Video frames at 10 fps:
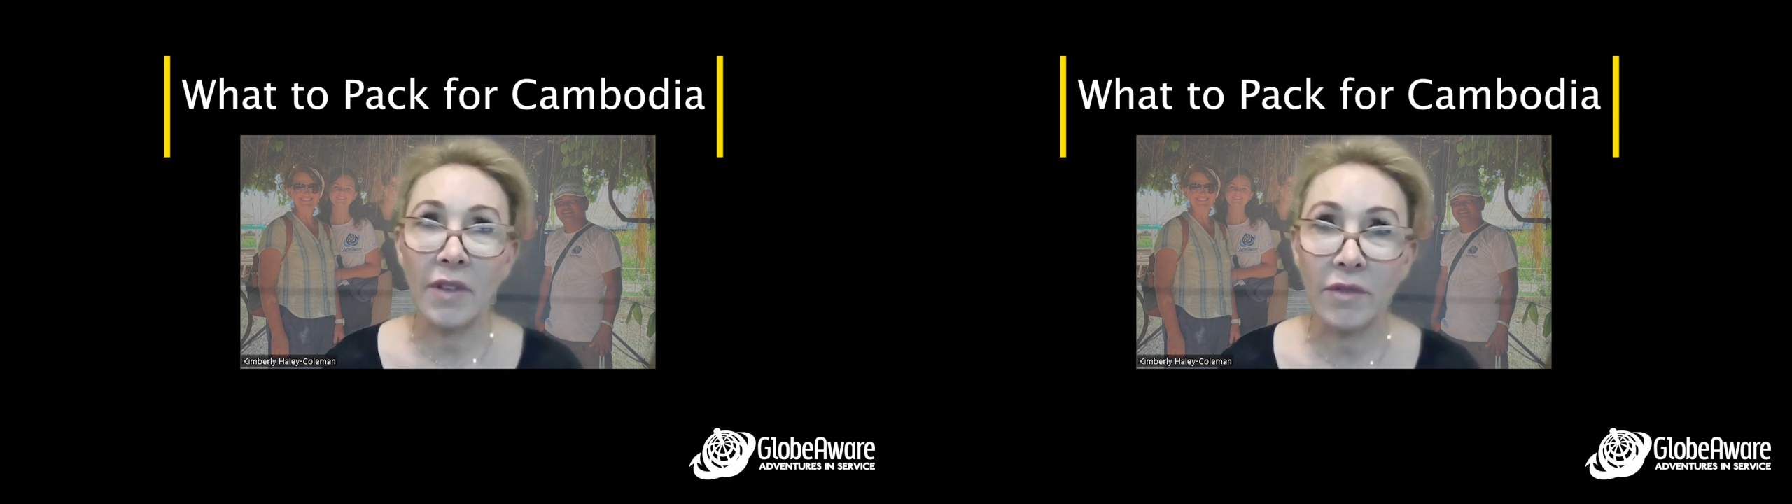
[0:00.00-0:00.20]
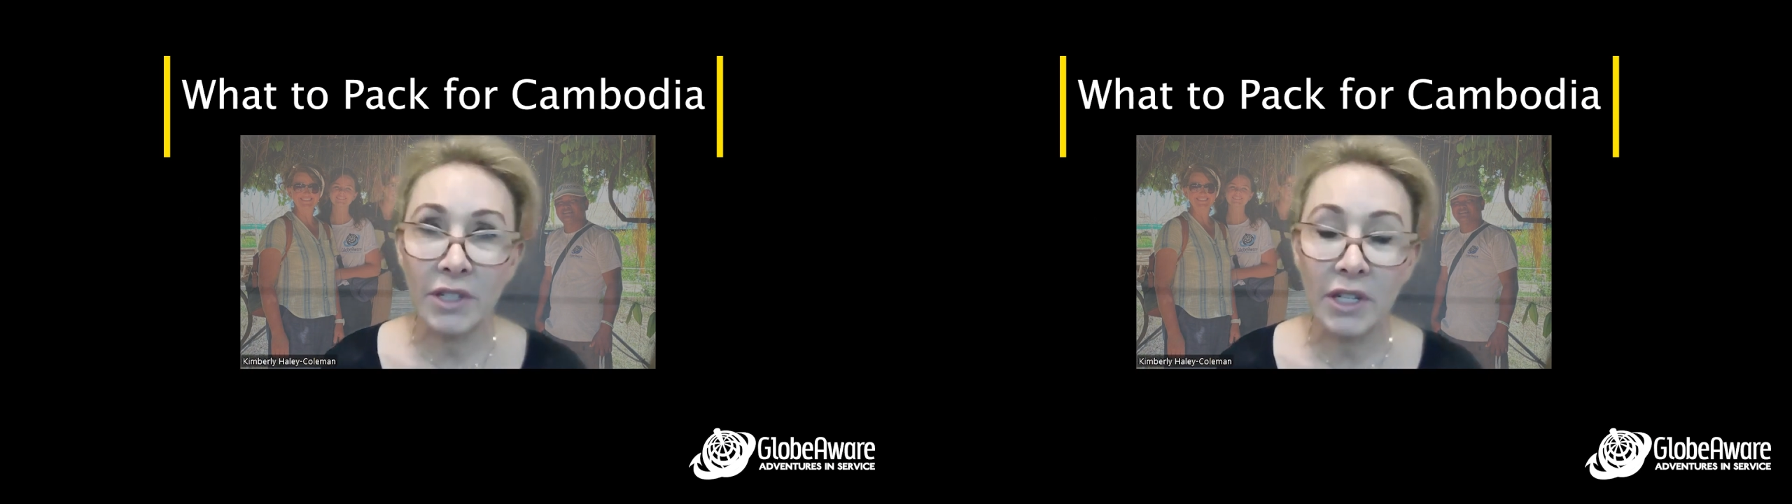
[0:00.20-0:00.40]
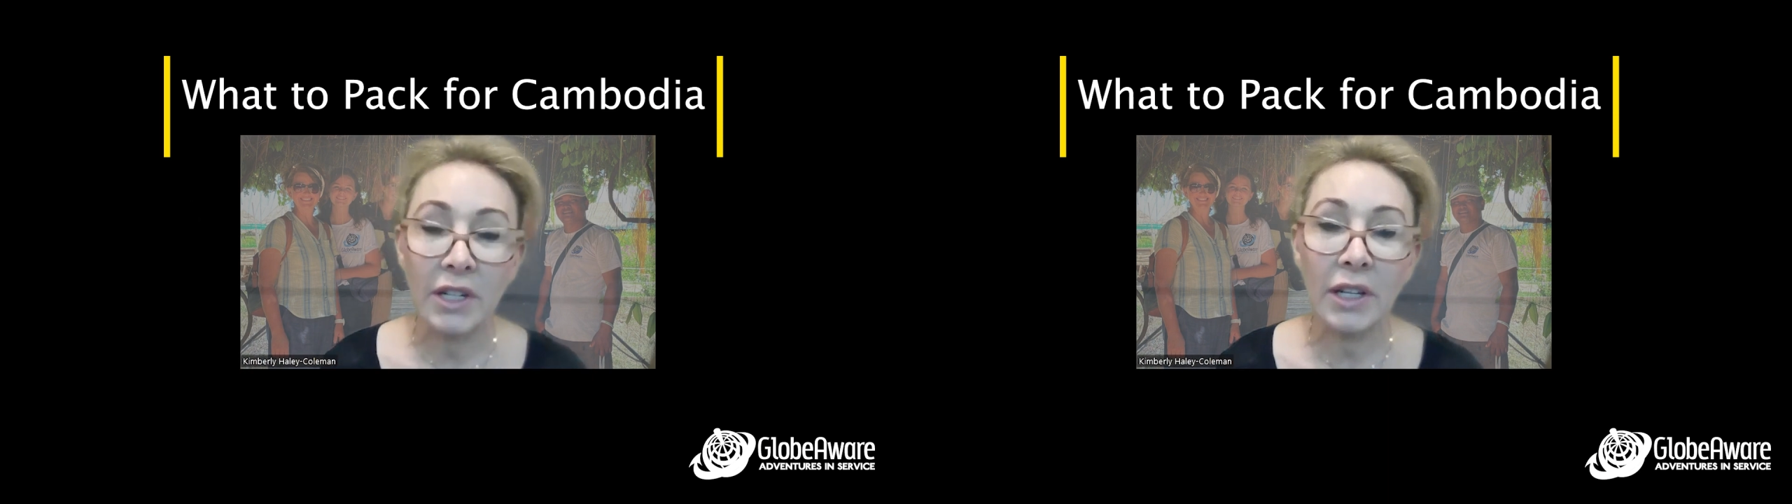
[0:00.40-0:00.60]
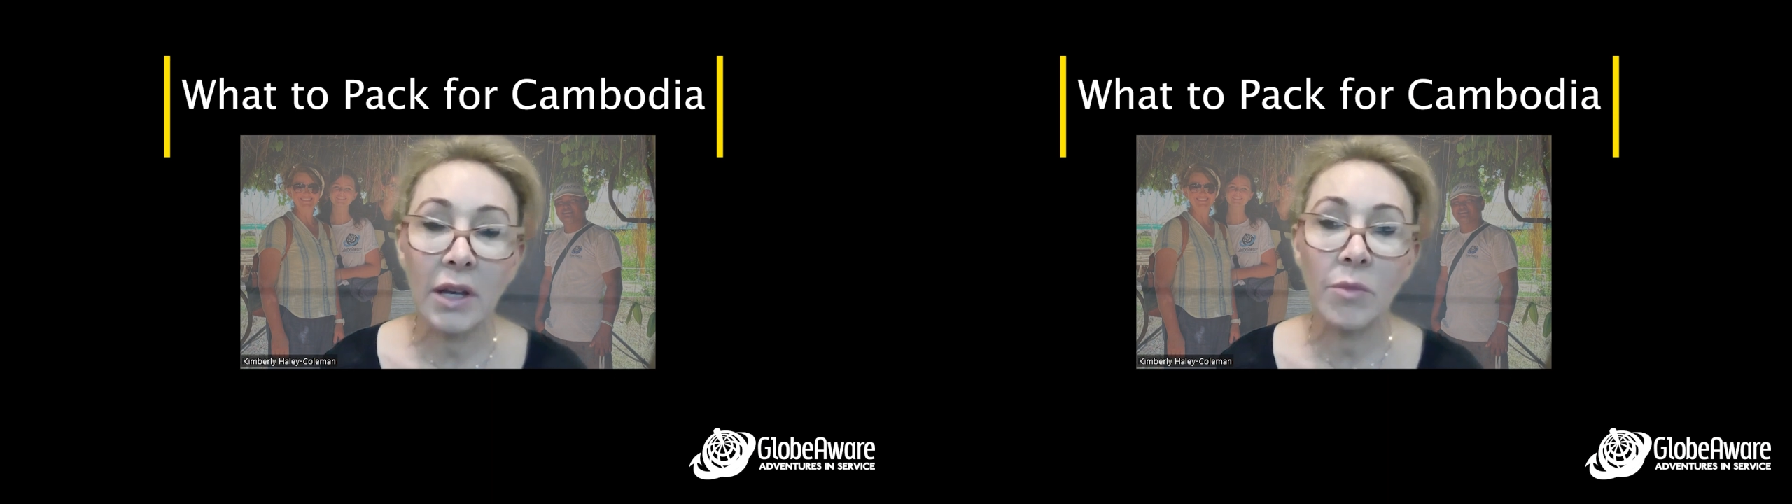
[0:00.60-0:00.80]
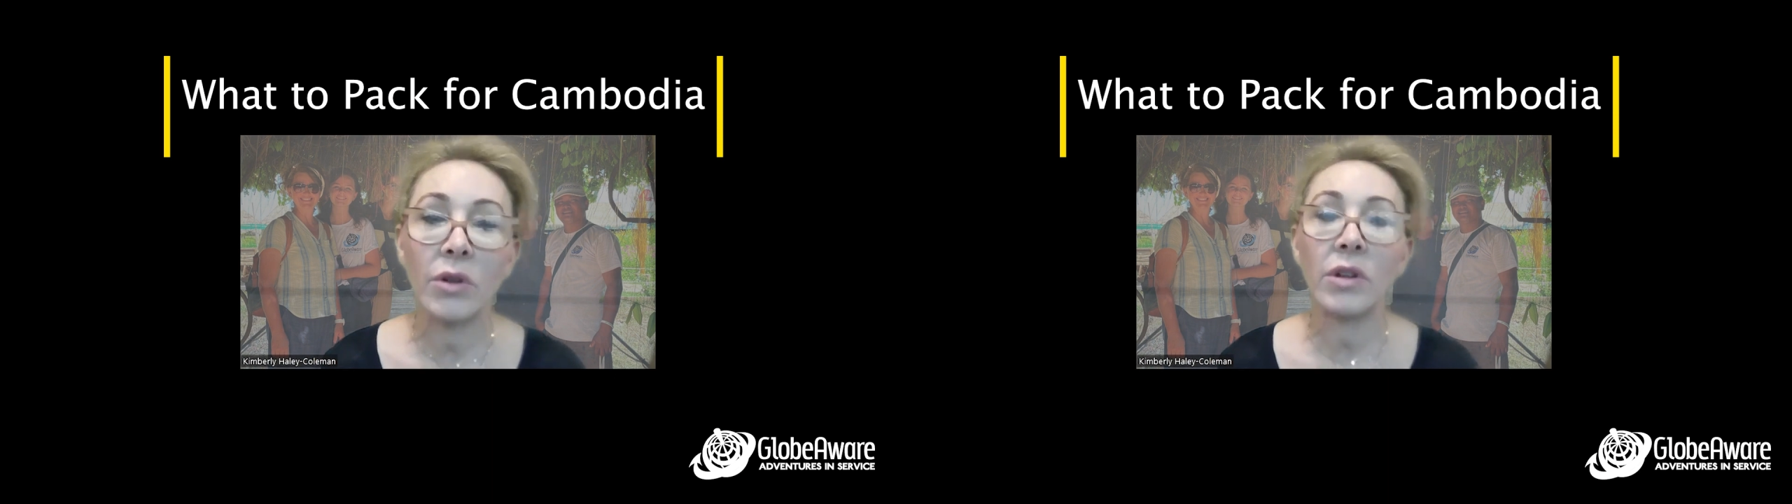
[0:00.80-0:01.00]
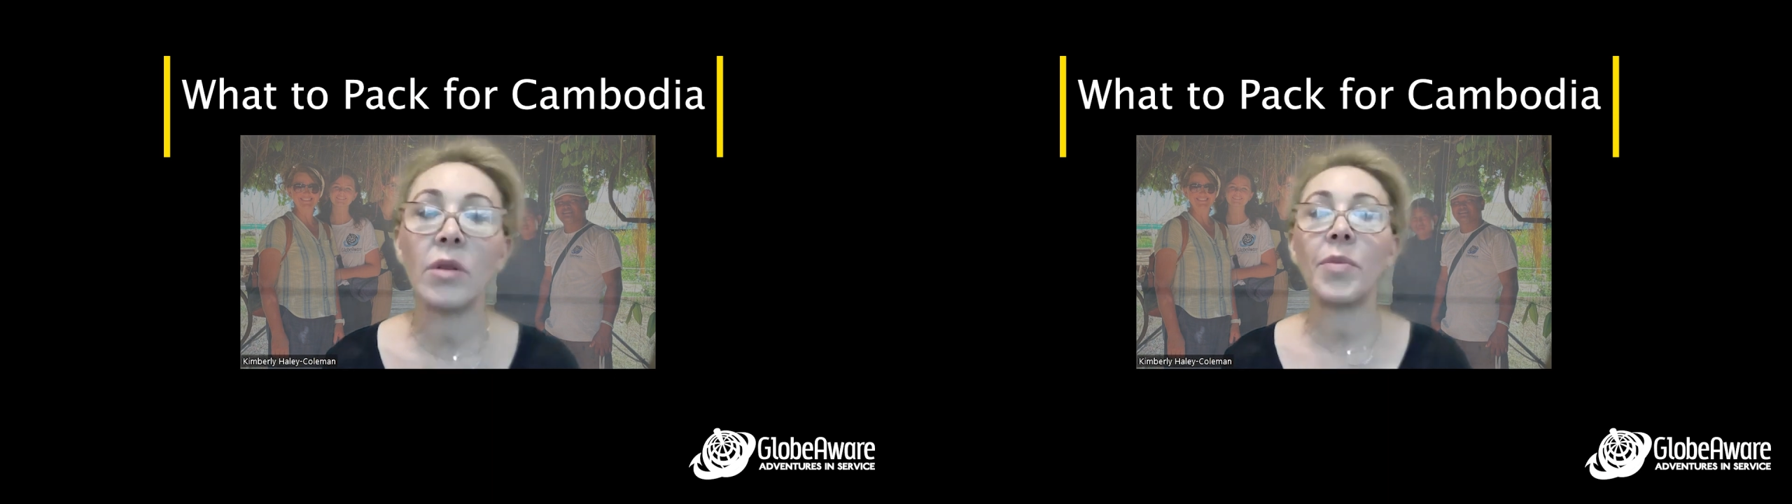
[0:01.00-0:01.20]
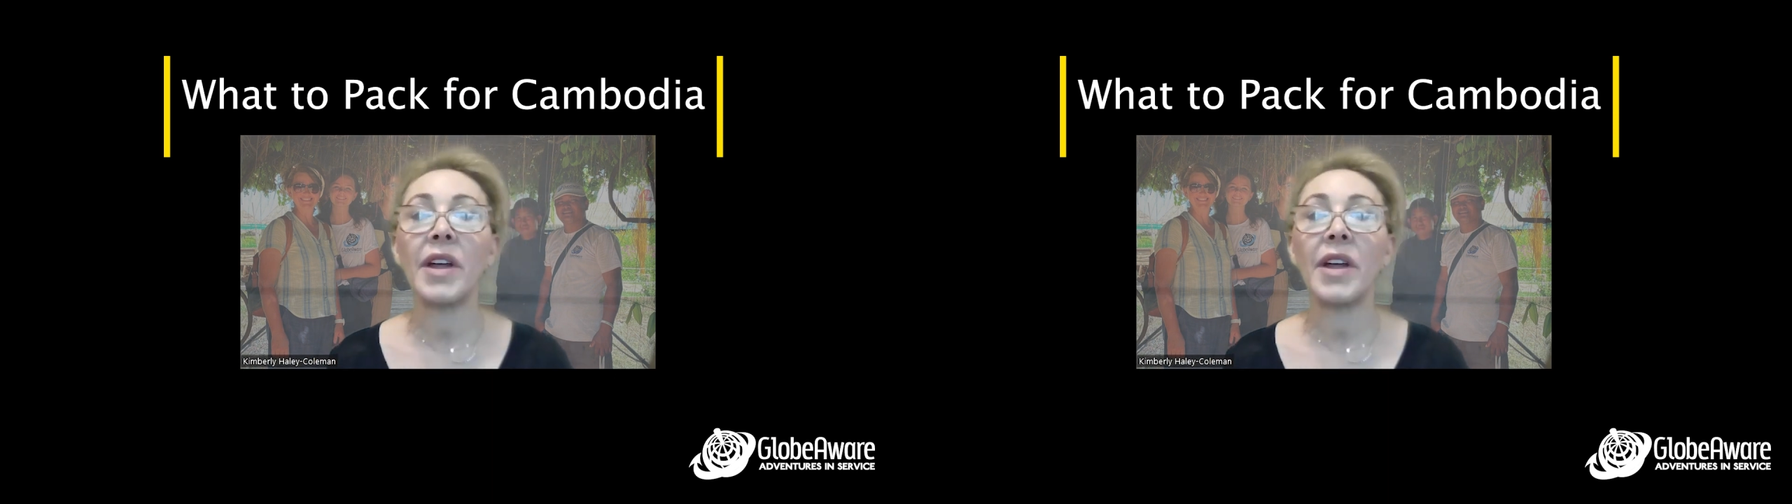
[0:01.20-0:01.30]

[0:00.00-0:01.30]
I've ever seen in Cambodia.